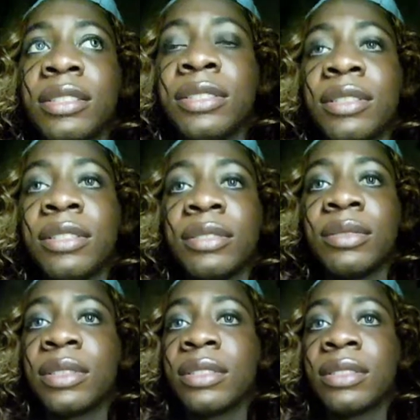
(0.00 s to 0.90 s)
You know,
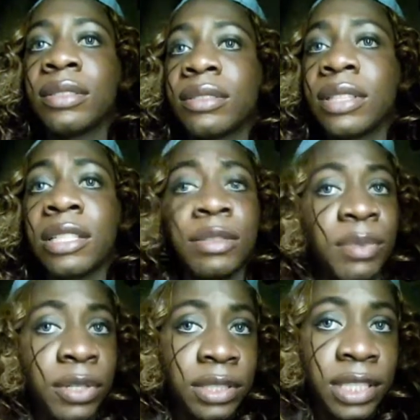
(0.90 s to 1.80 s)
I
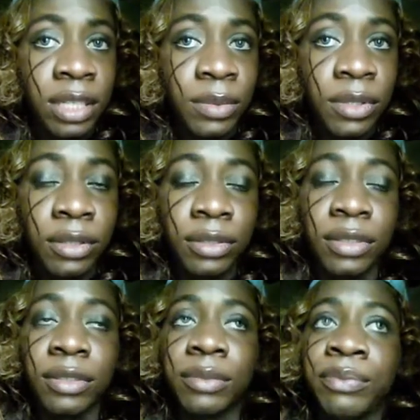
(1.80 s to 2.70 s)
support Tamar, you
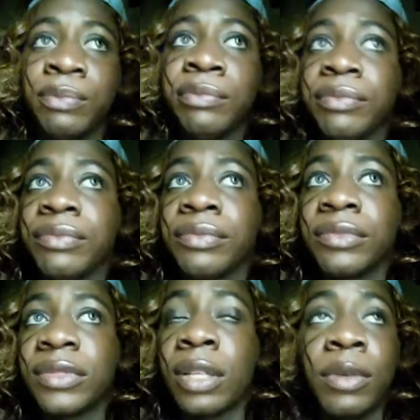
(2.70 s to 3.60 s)
know.
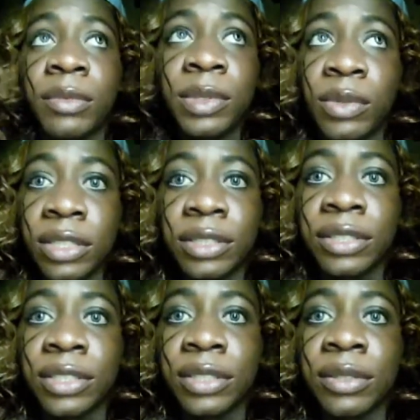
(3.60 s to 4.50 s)
I won't be watching
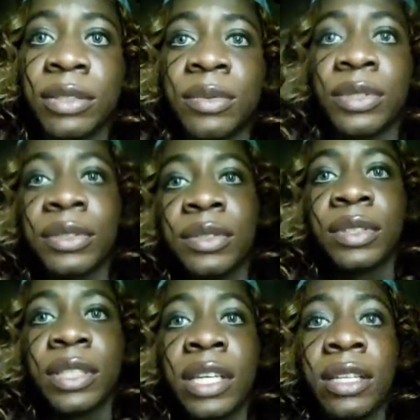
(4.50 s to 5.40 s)
the show anymore.
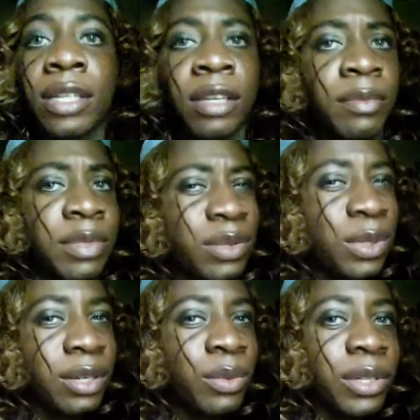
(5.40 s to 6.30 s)
And I'll be
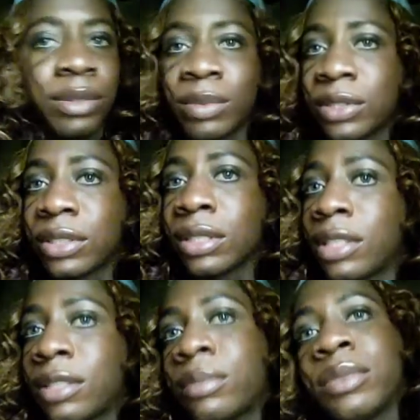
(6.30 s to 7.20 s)
away at work most of the
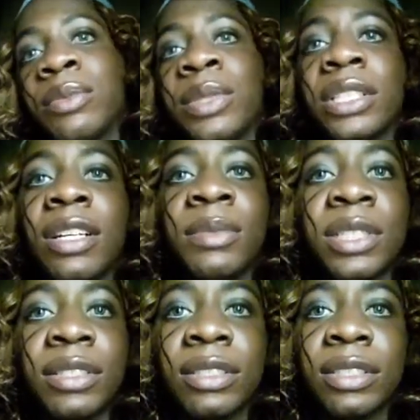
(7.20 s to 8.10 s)
time when it comes
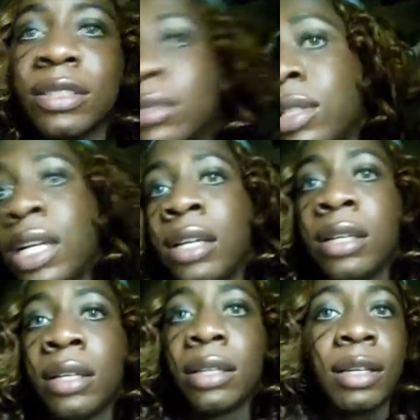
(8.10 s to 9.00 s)
on, so
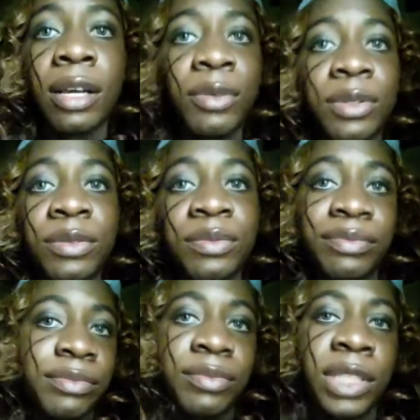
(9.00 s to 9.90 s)
it won't
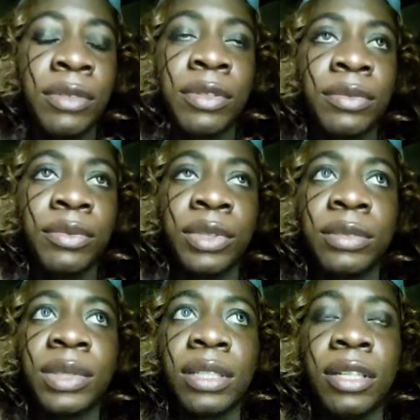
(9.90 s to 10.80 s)
really
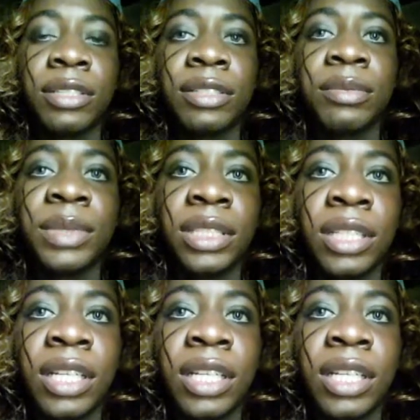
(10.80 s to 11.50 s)
be a loss to me.